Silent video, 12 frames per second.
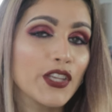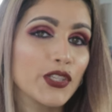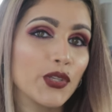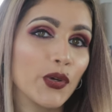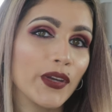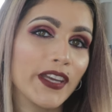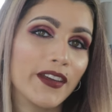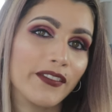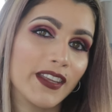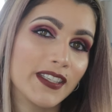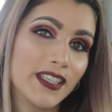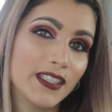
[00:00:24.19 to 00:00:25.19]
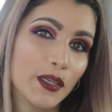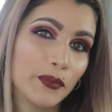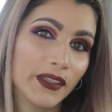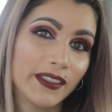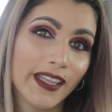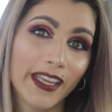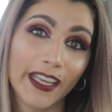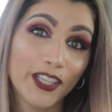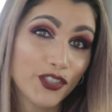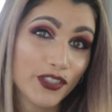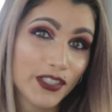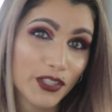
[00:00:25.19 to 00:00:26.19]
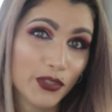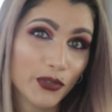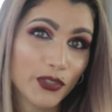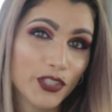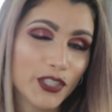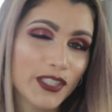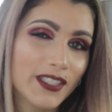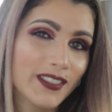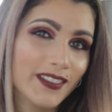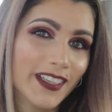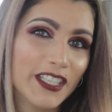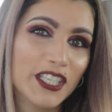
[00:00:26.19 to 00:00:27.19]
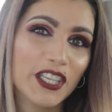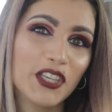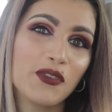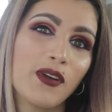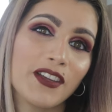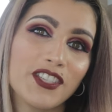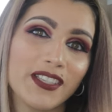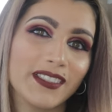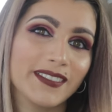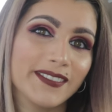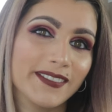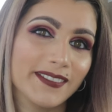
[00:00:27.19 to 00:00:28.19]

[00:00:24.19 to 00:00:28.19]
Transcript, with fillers: So if this is something that interests you, just continue watching.